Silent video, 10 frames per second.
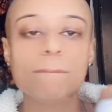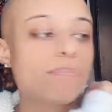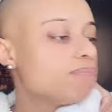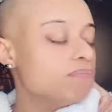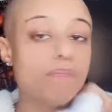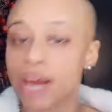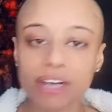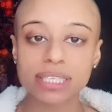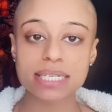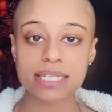you
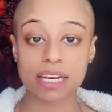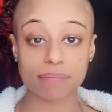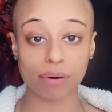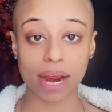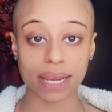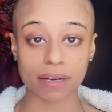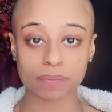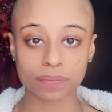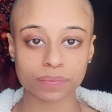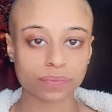barely see them
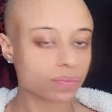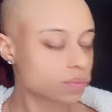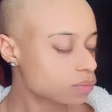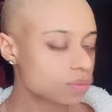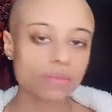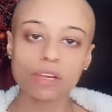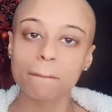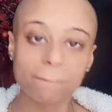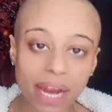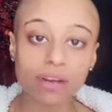praying.
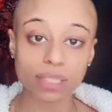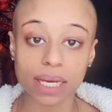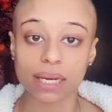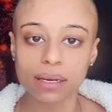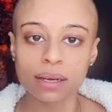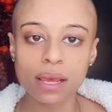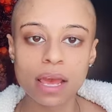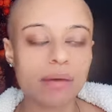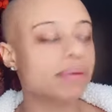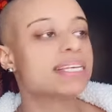Barely.
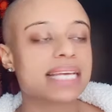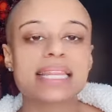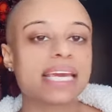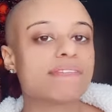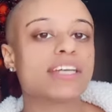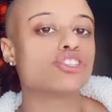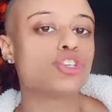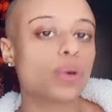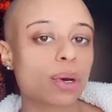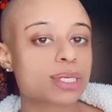Because they think if they
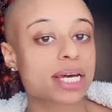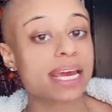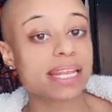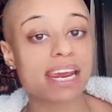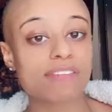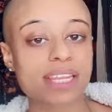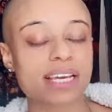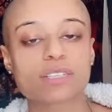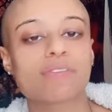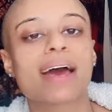just on Sunday, then
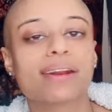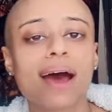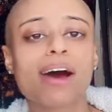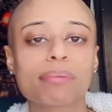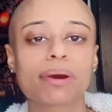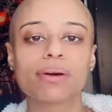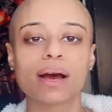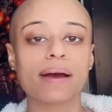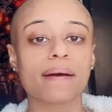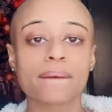everything is fine. Nah,
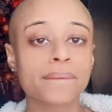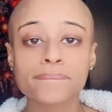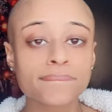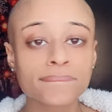bro. Uh uh